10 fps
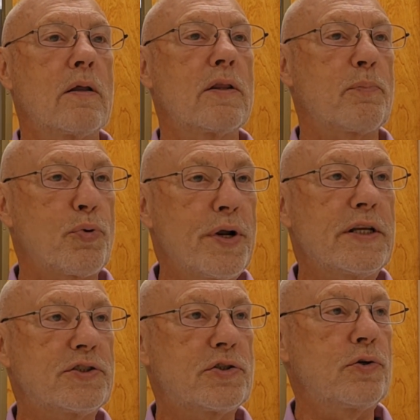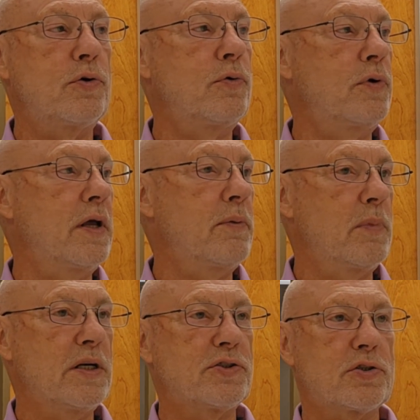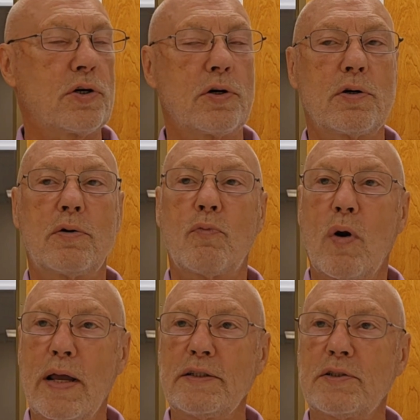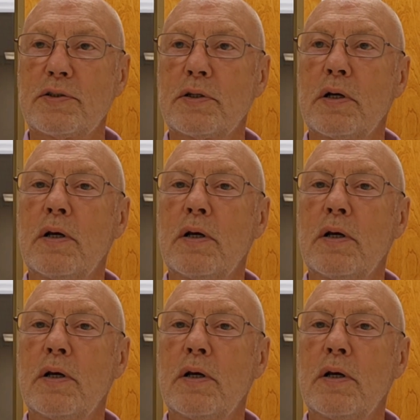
The priests who administered rites